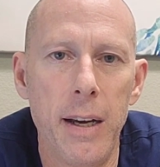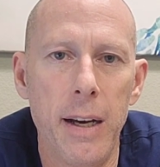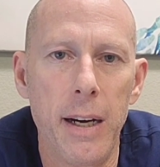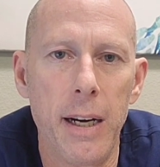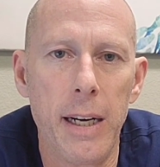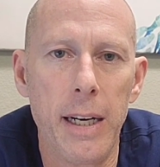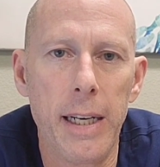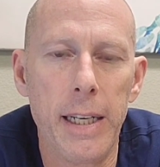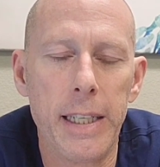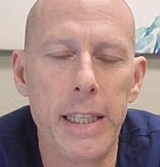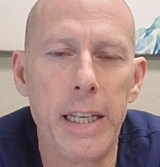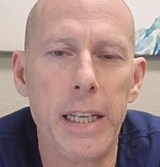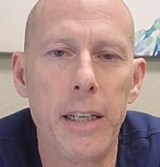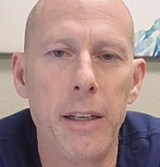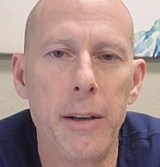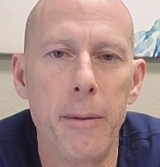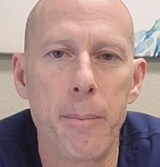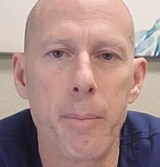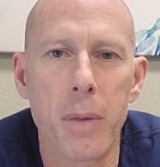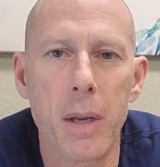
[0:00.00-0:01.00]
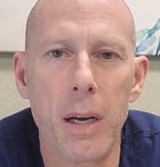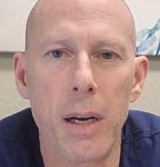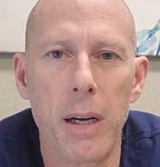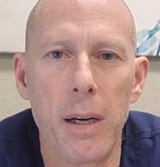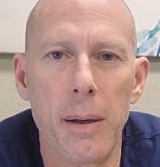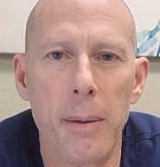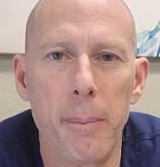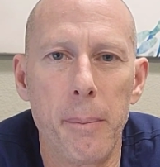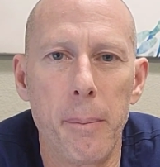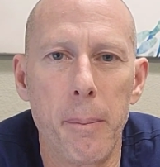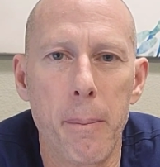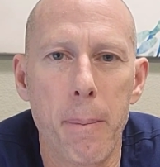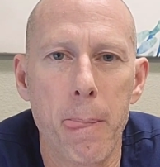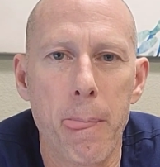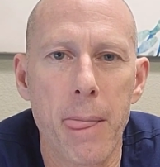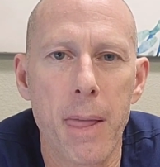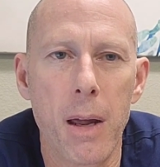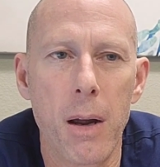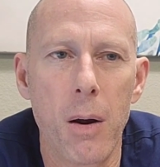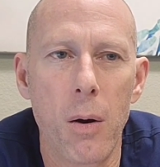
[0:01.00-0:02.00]
Uh, again, uh,
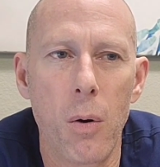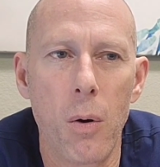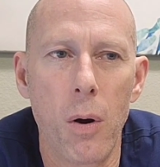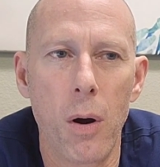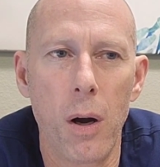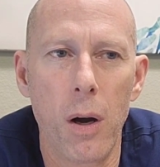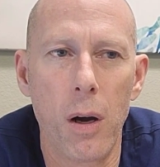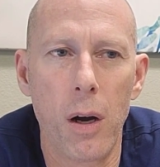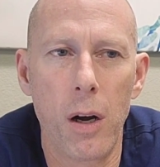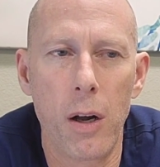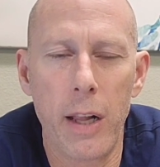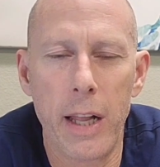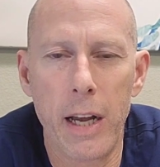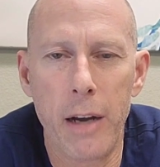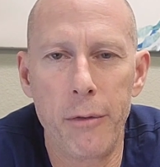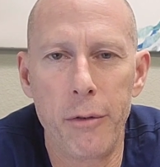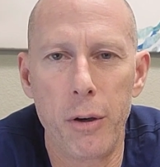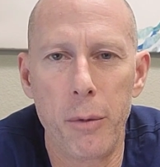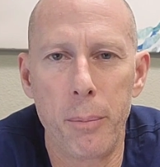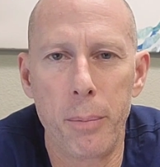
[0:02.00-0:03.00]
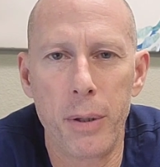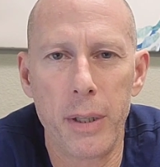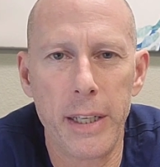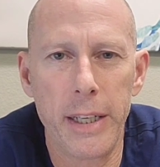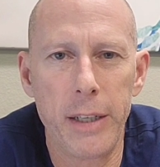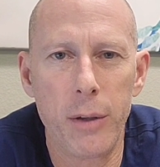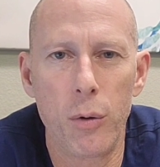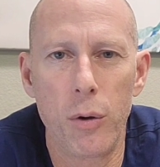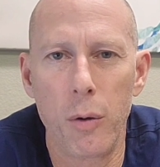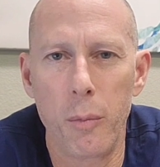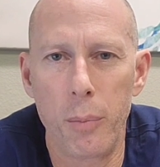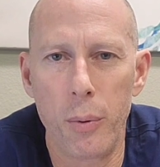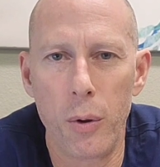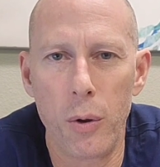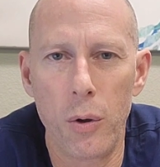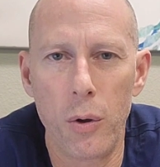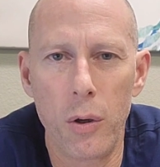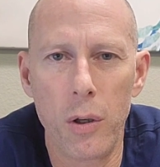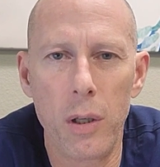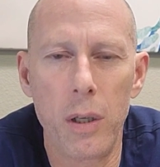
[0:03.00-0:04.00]
I'll have a plate or a
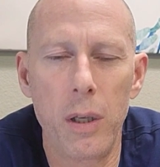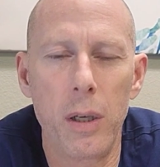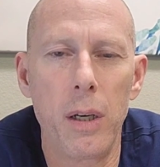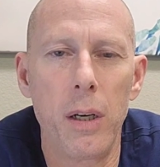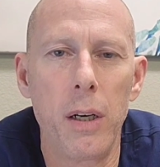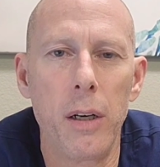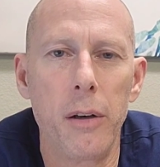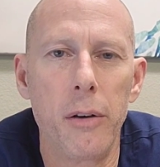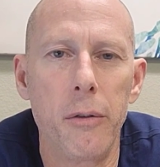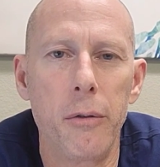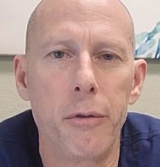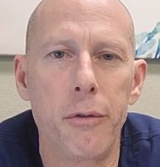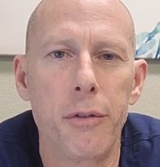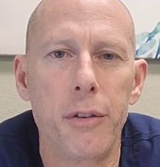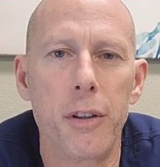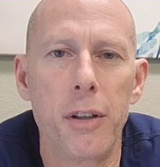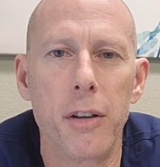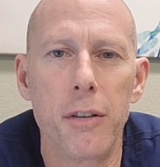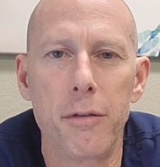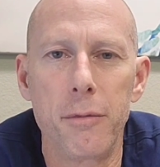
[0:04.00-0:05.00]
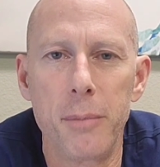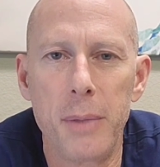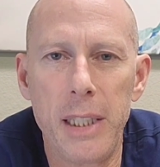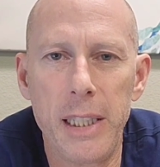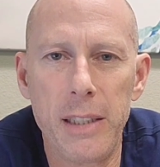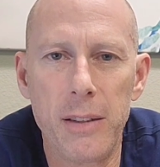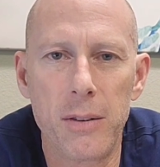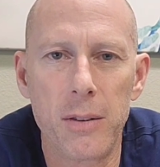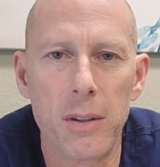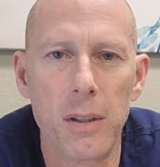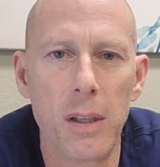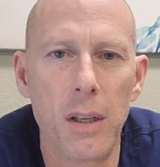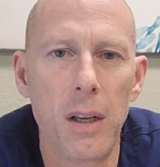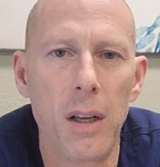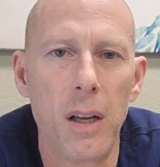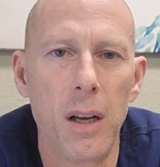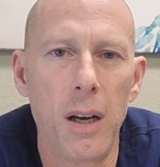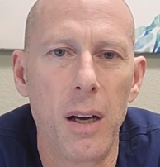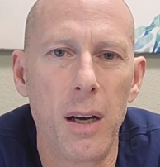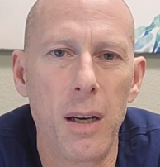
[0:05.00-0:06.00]
bowl of, of meat,
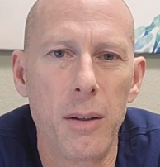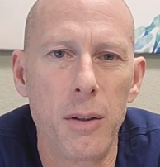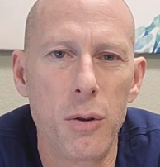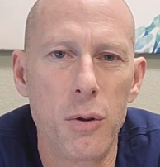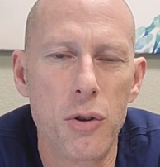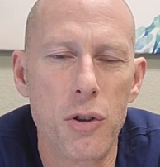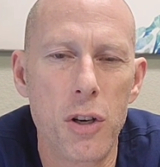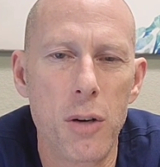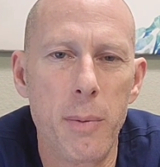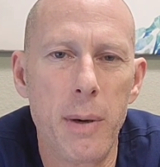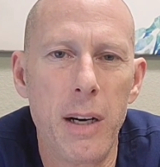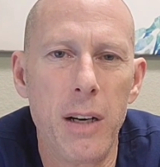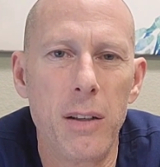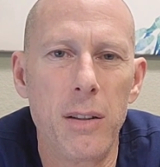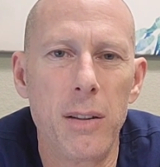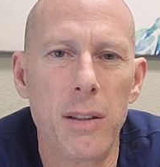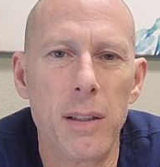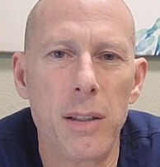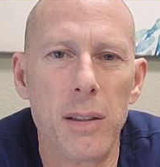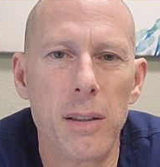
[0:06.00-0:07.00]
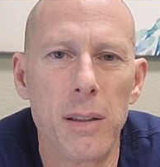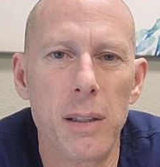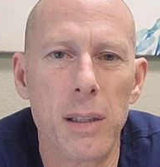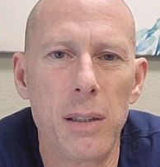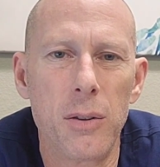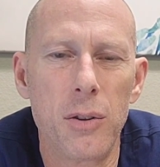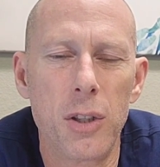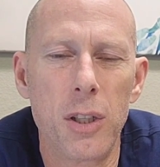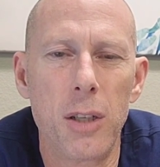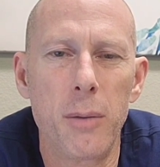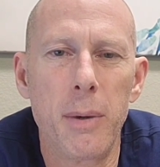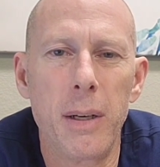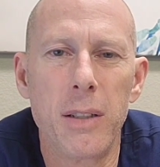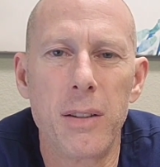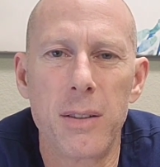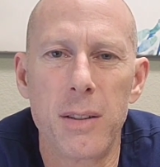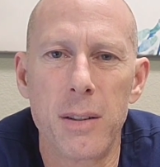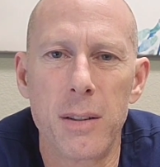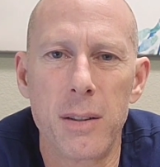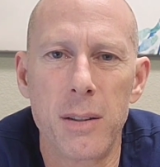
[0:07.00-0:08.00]
uh, usually about, I usually eat about
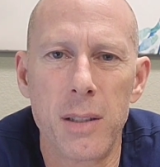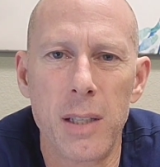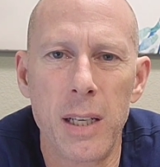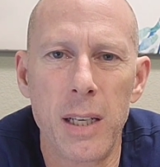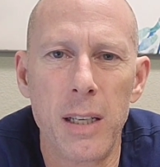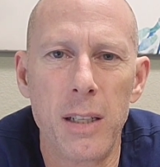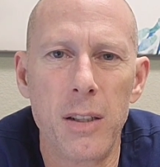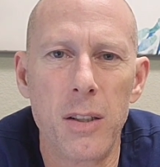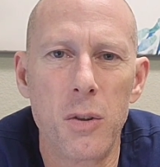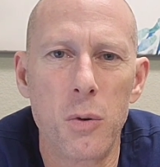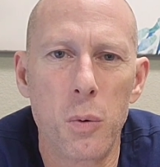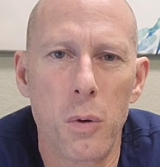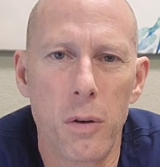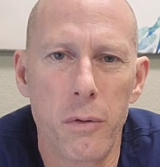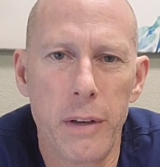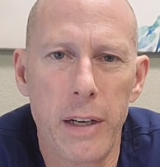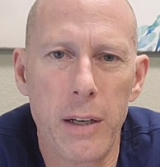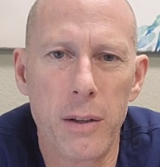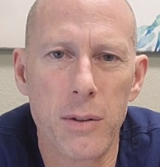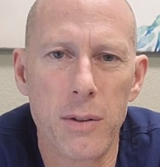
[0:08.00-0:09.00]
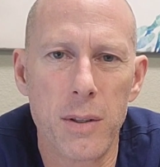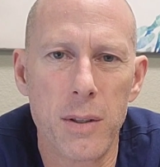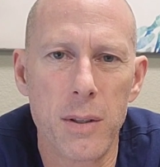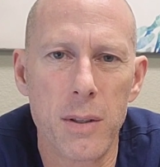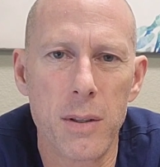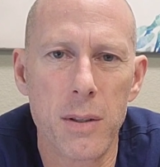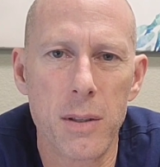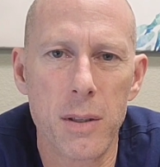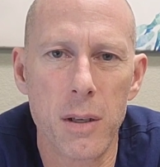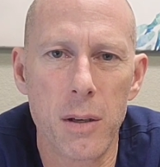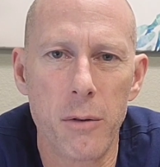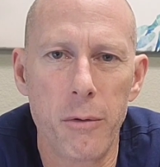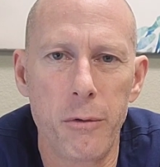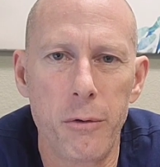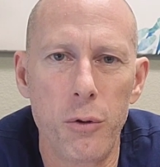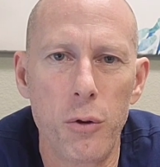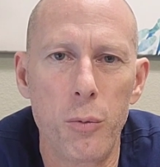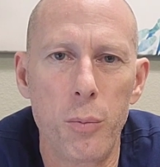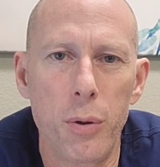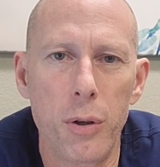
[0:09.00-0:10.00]
10 to 12 ounces of
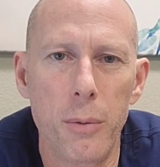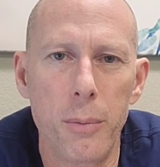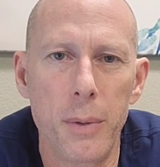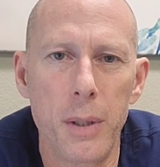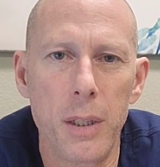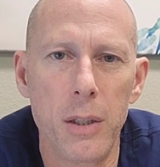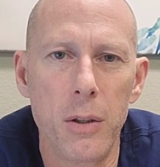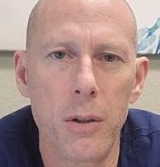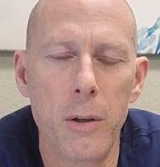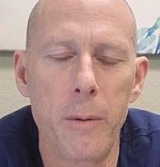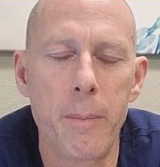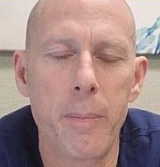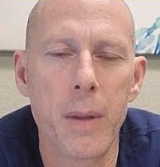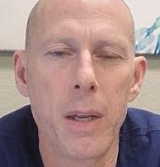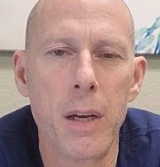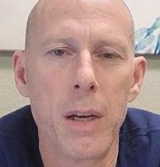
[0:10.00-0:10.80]
food per meal.